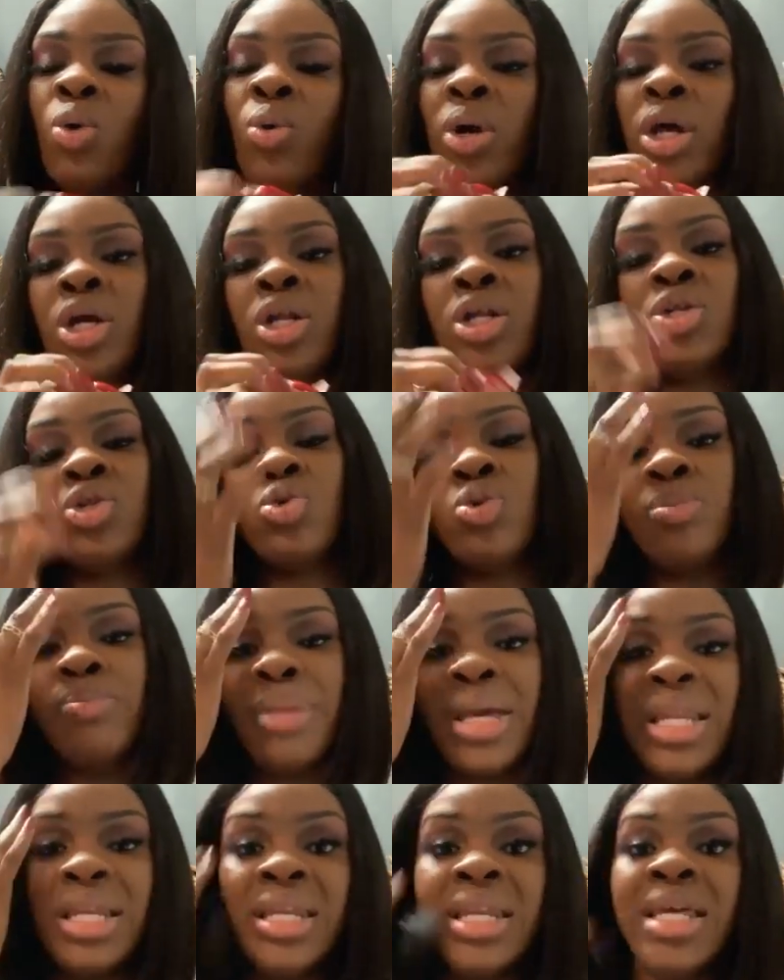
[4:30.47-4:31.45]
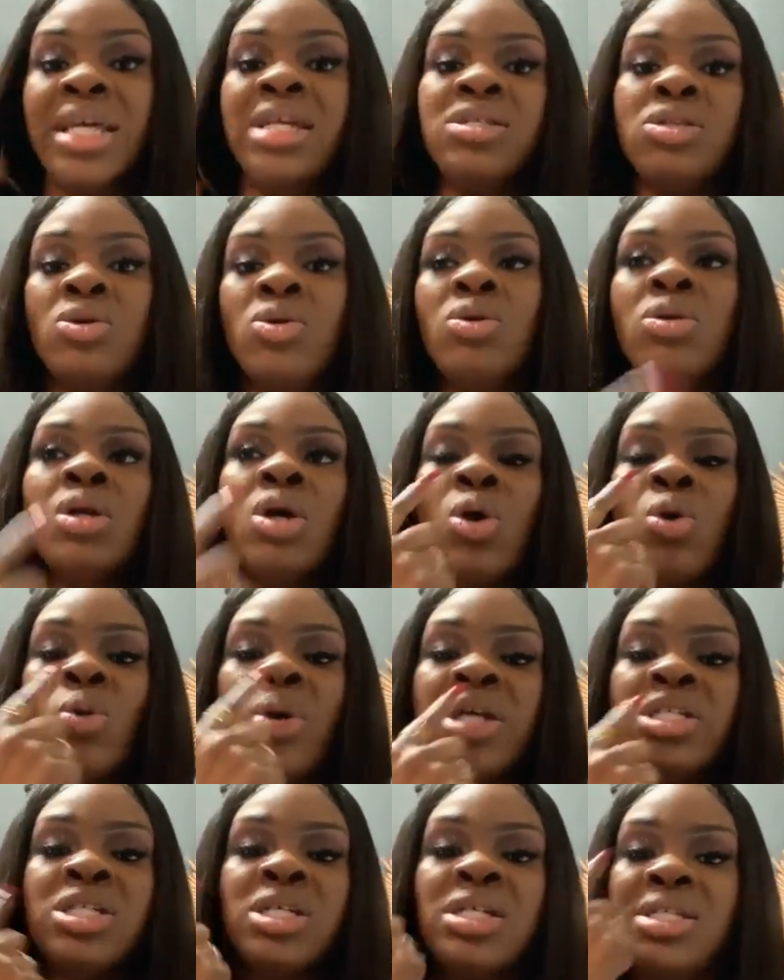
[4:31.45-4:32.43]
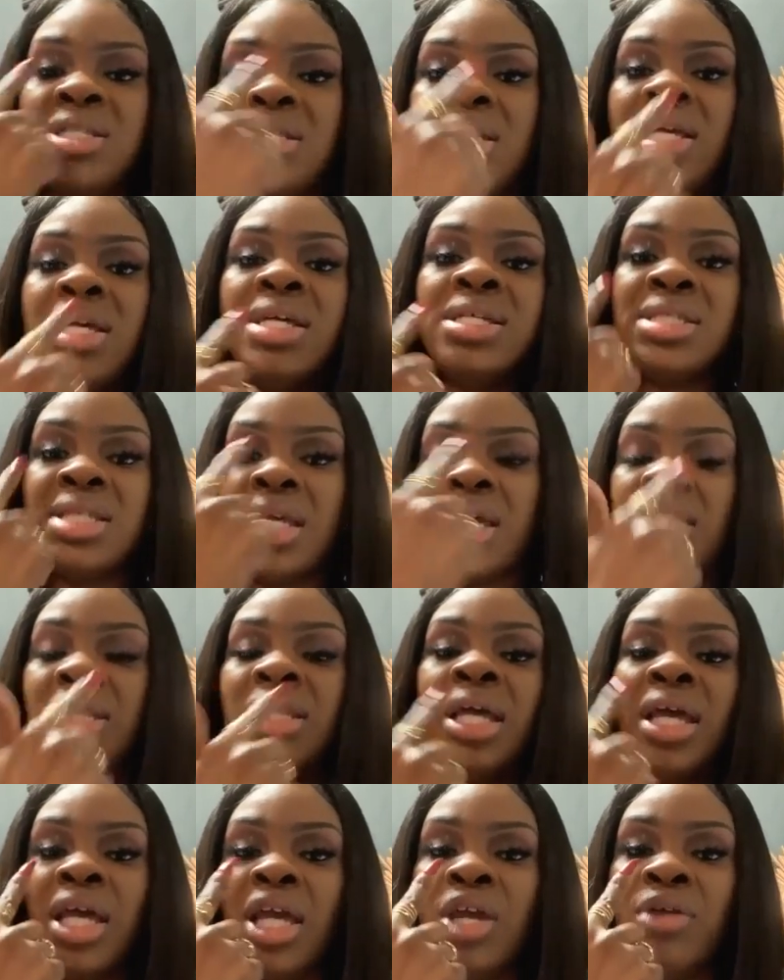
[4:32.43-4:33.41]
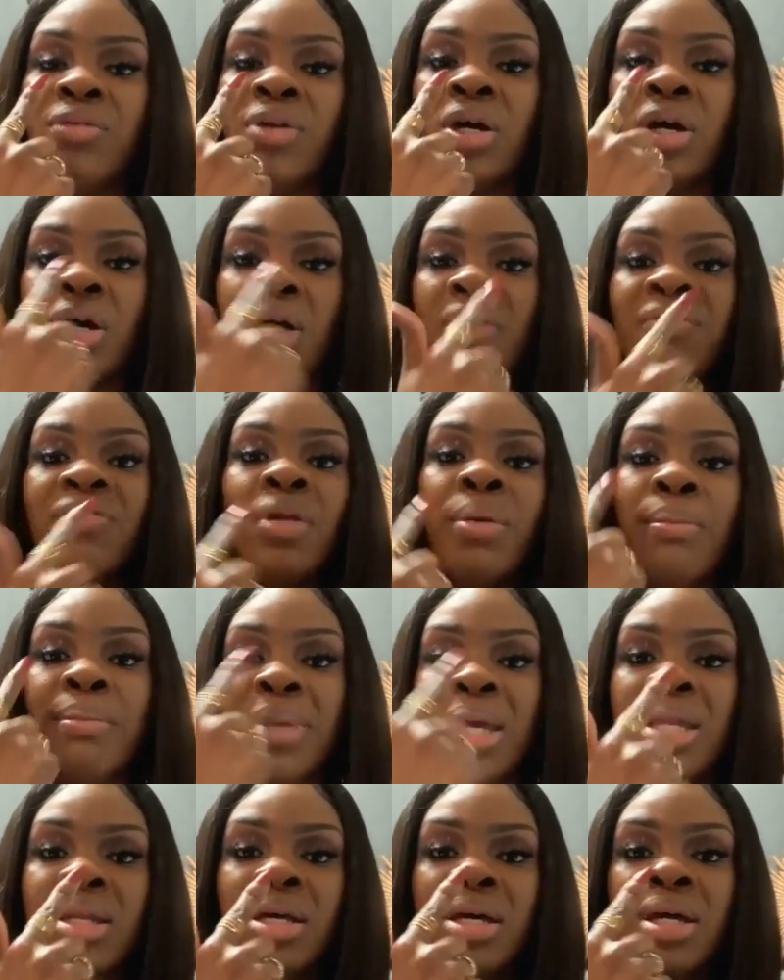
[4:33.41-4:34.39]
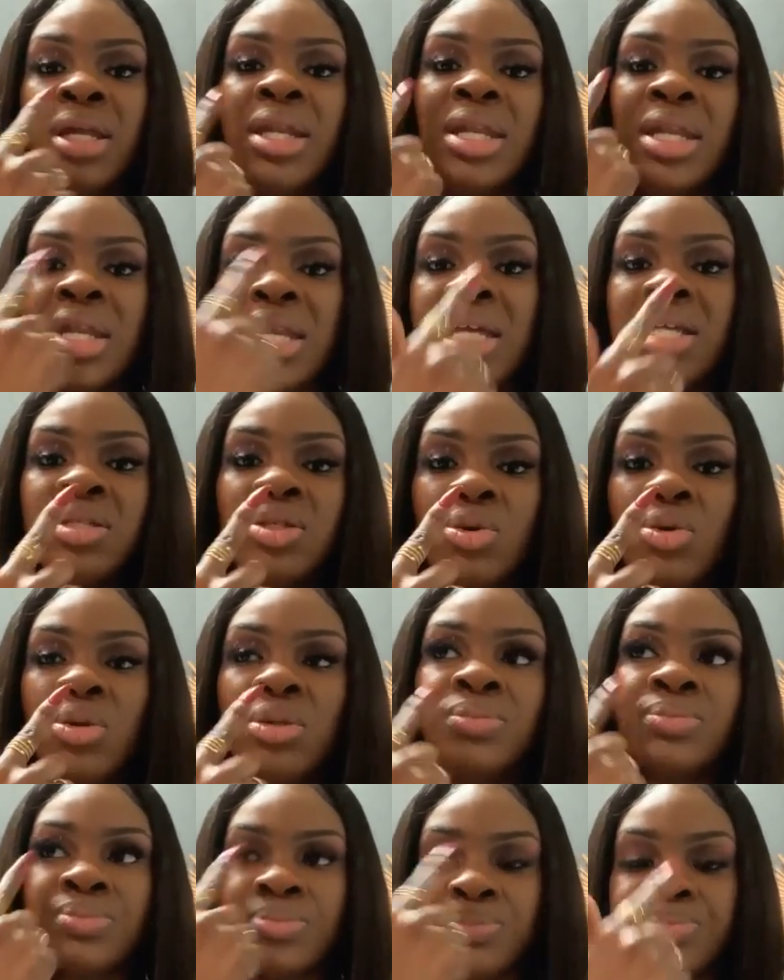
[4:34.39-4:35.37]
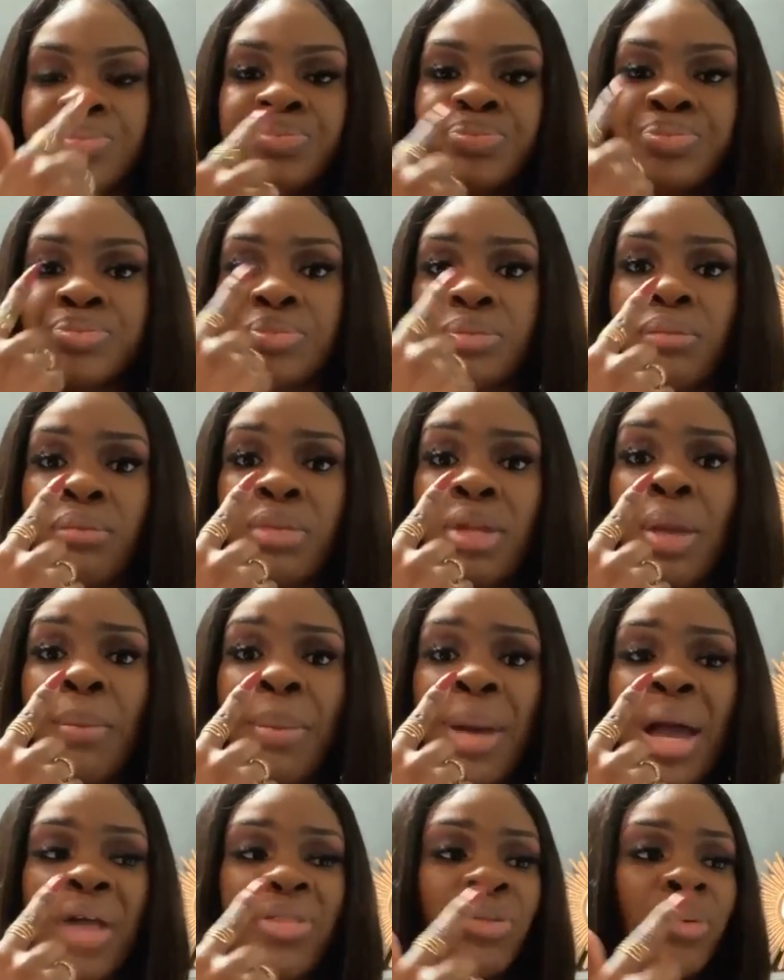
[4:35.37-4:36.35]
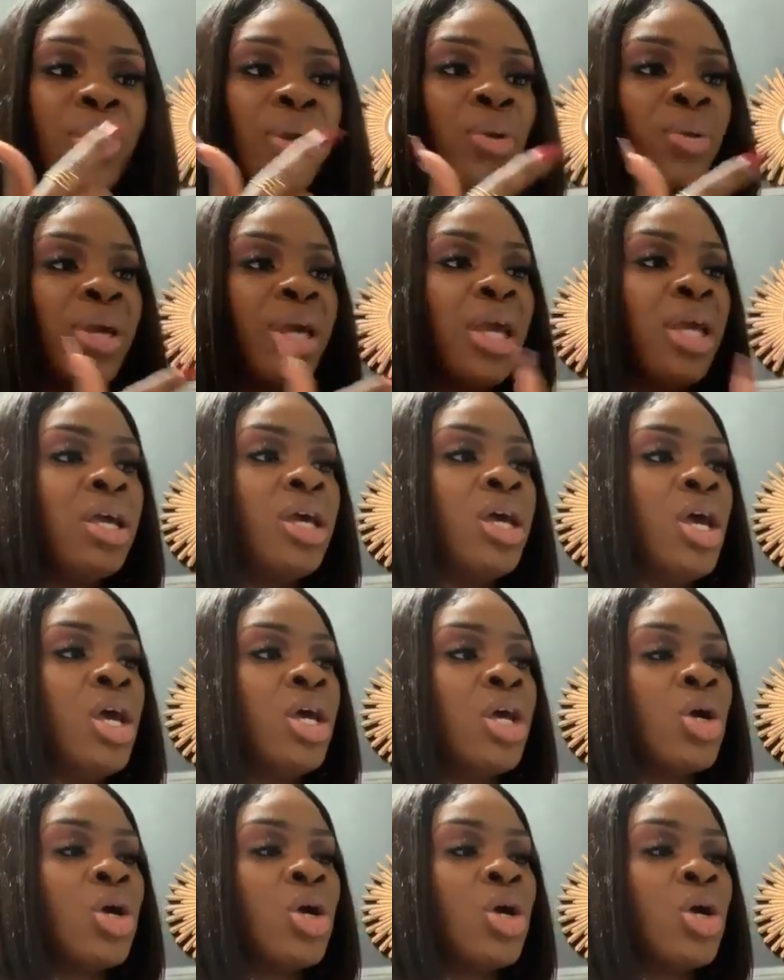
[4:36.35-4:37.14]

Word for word: We're going to do mid nasal where it just stays in the area of the mid nasal pathway, okay?